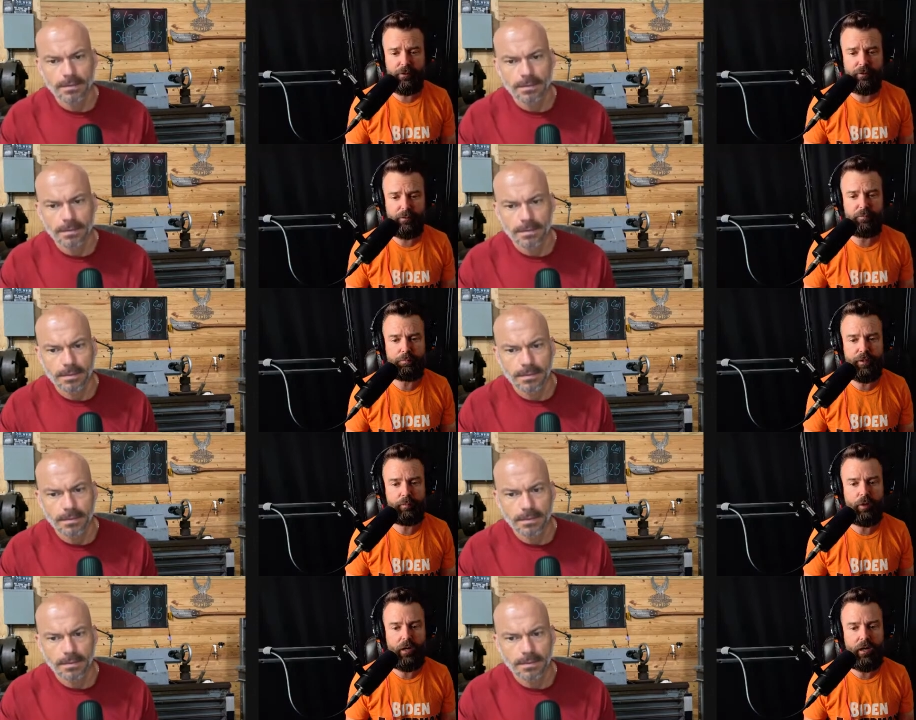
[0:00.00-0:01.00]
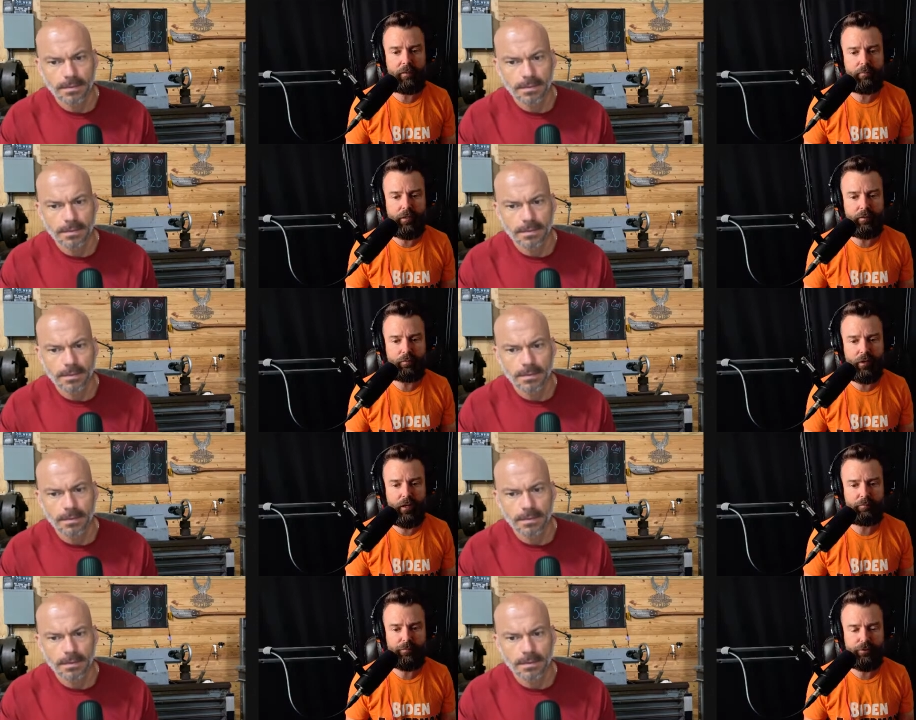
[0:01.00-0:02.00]
Speaker 1: to explain what I'm what
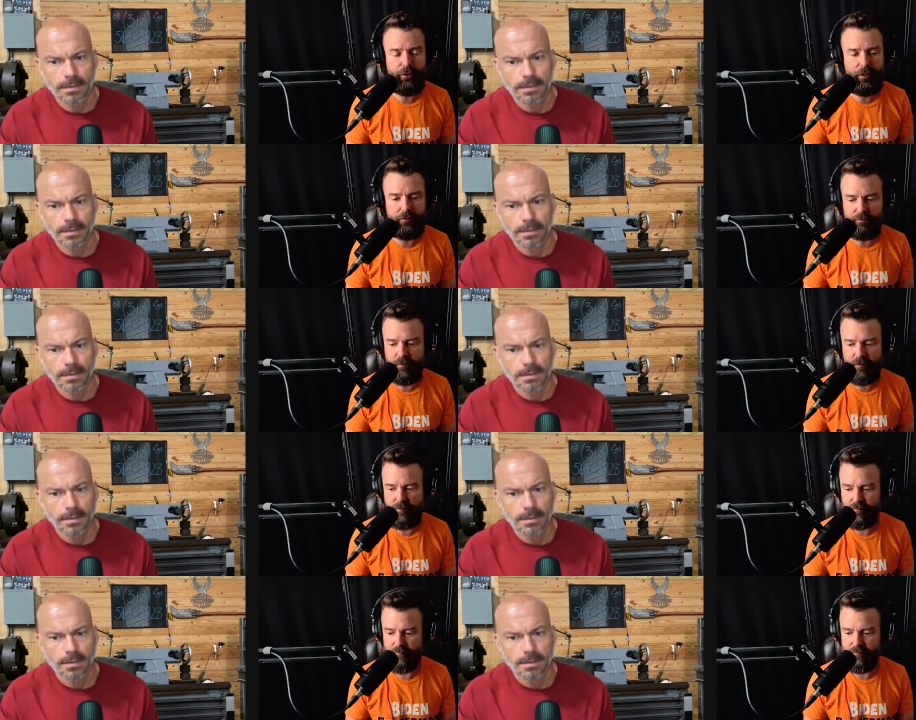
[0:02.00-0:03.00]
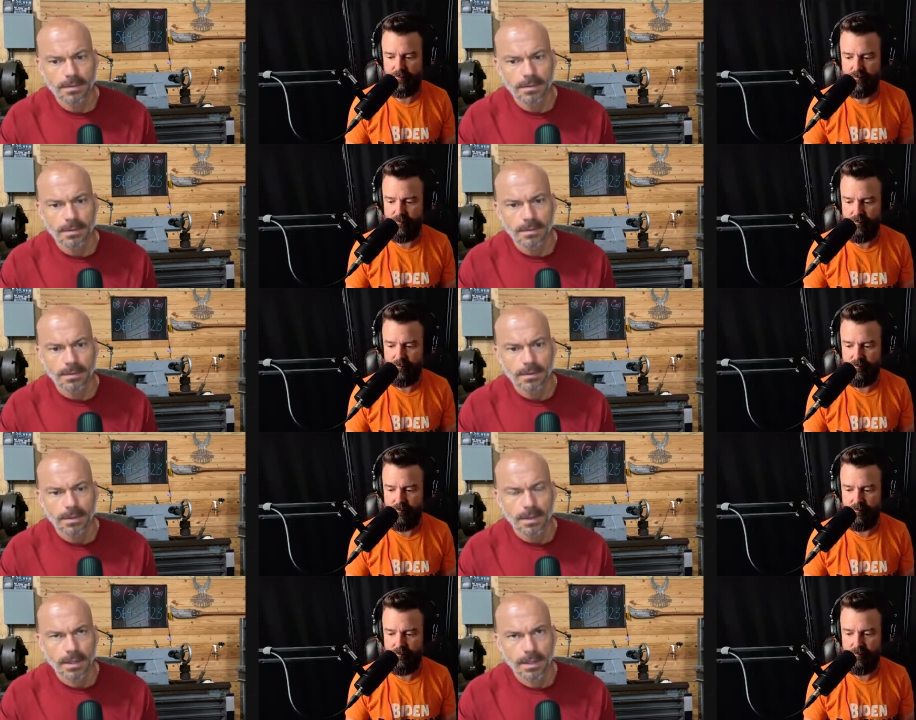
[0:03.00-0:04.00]
I'm trying to say.
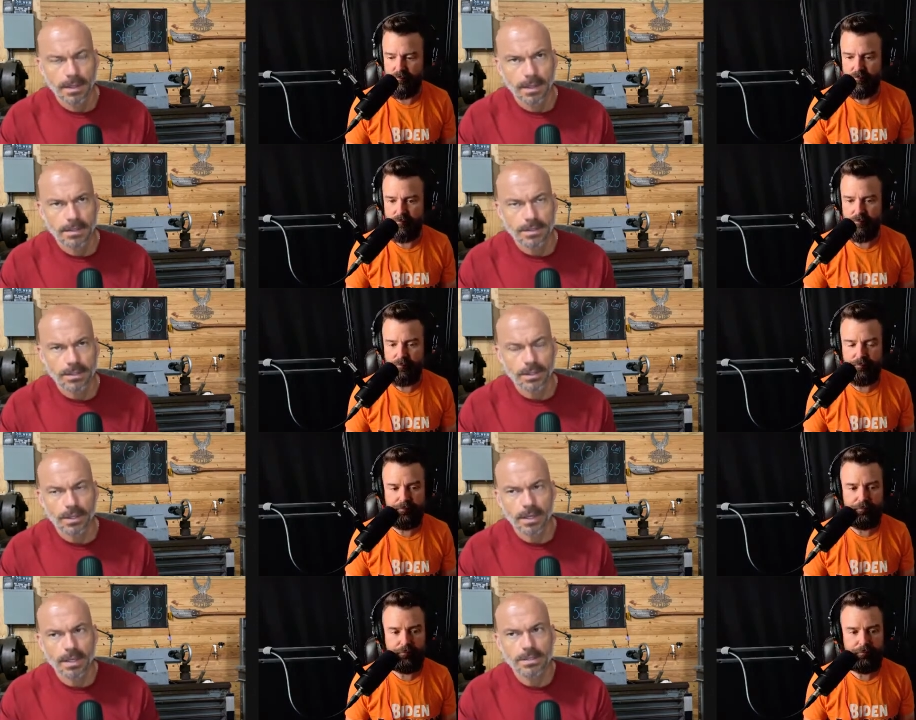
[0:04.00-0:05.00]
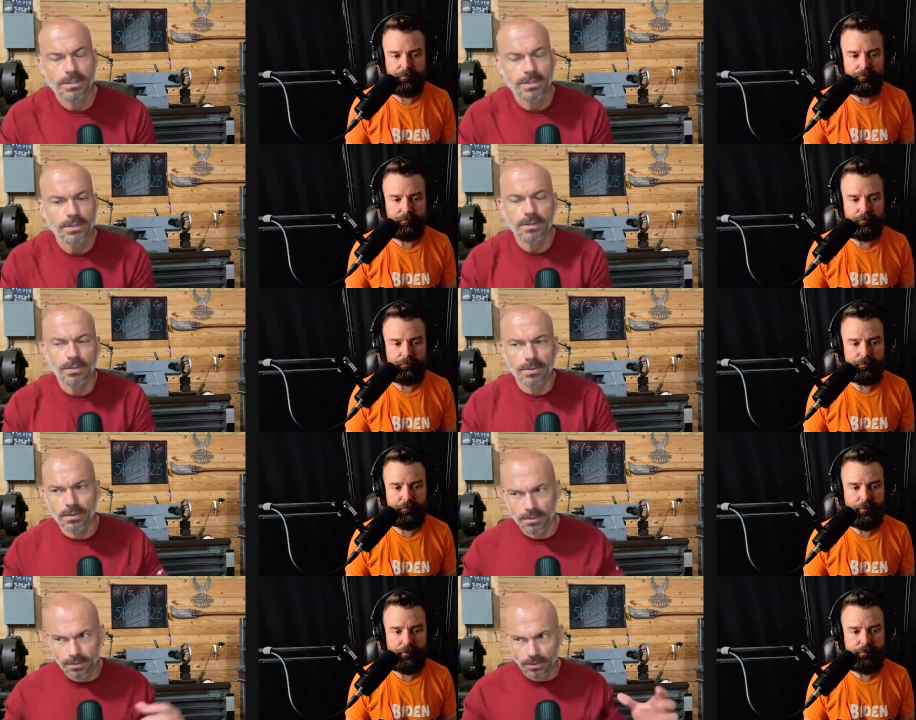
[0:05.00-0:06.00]
It's the it's
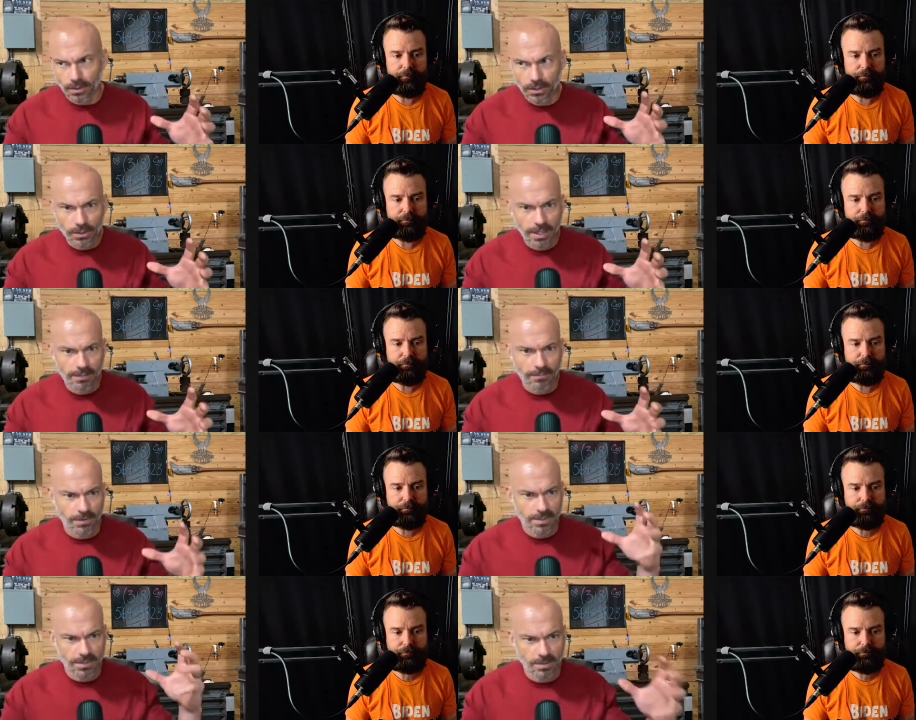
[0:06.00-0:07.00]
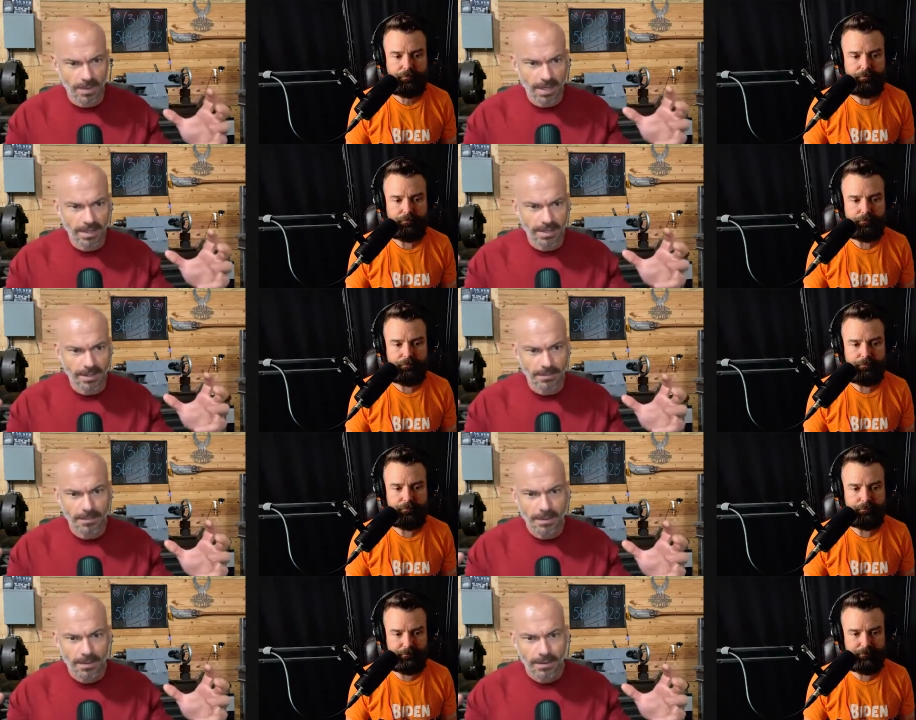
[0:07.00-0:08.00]
Speaker 2: the good team versus the bad team.
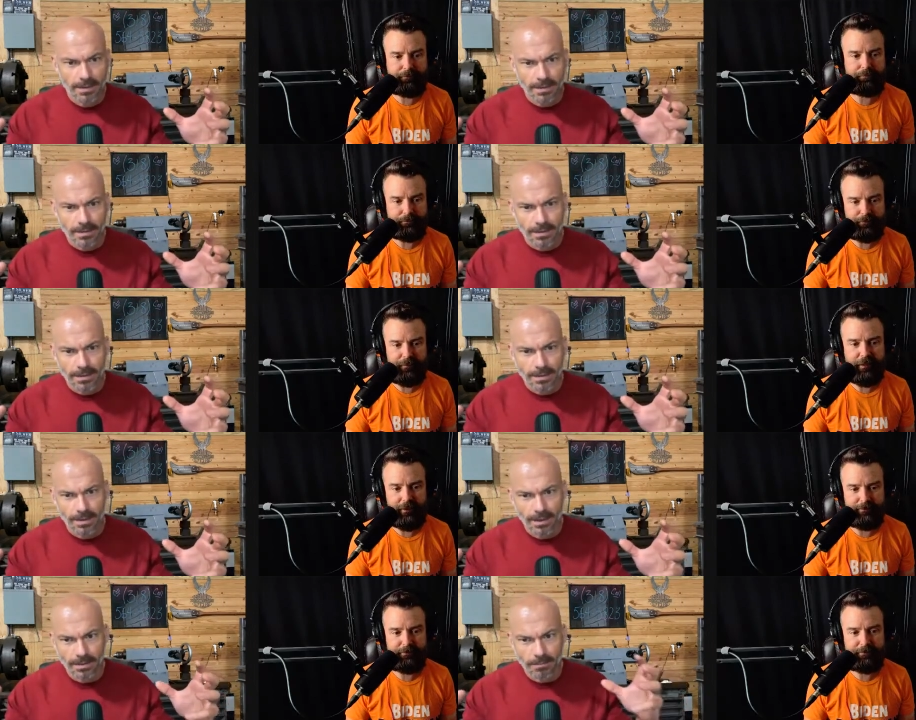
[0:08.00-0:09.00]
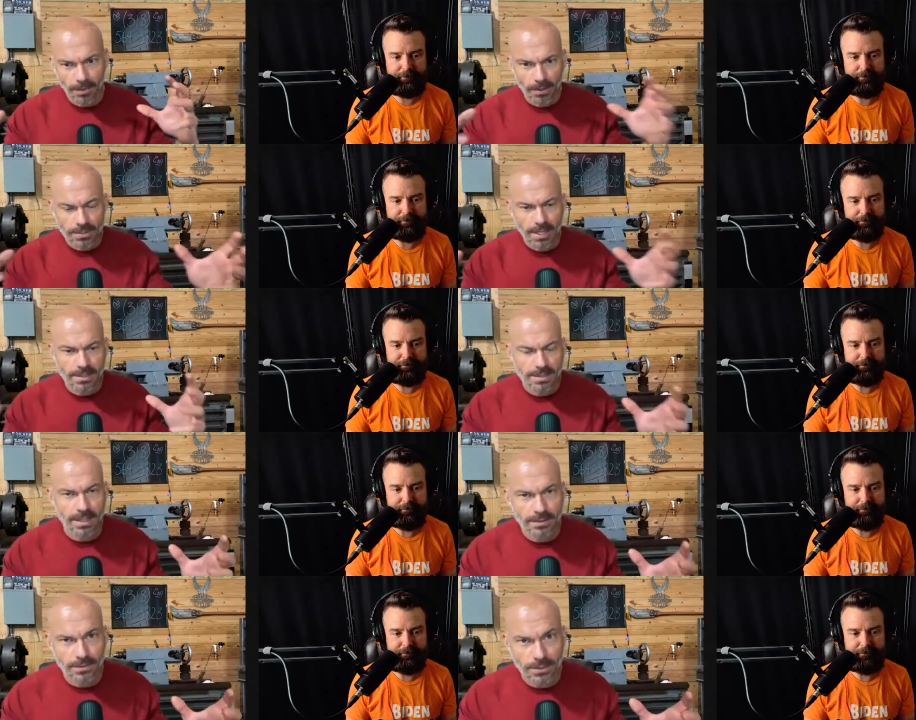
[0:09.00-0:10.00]
Mm-hmm. Yeah. And both sides
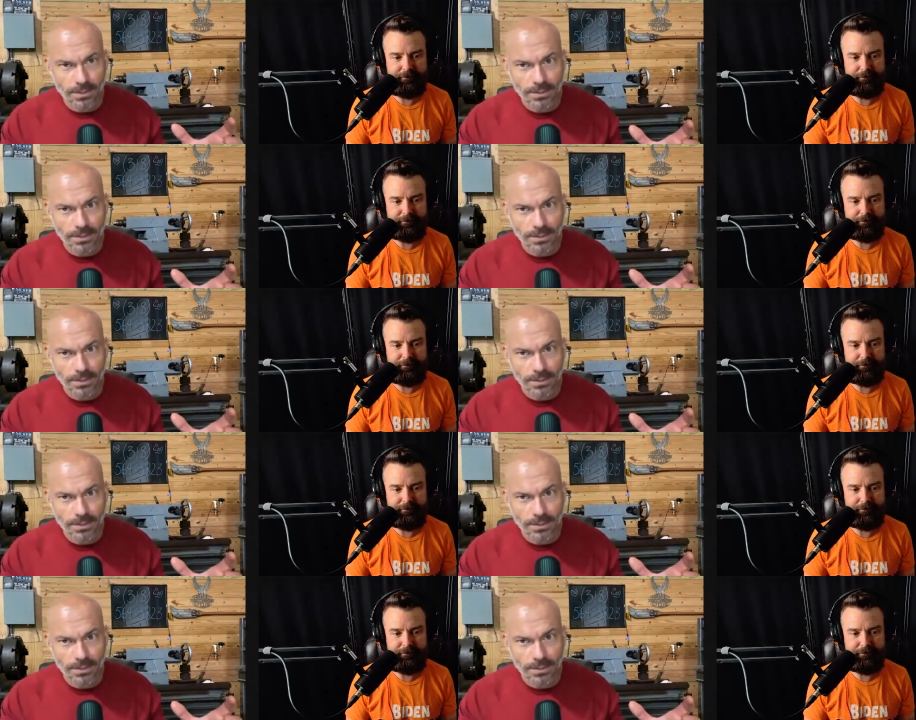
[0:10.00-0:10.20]
think they're the good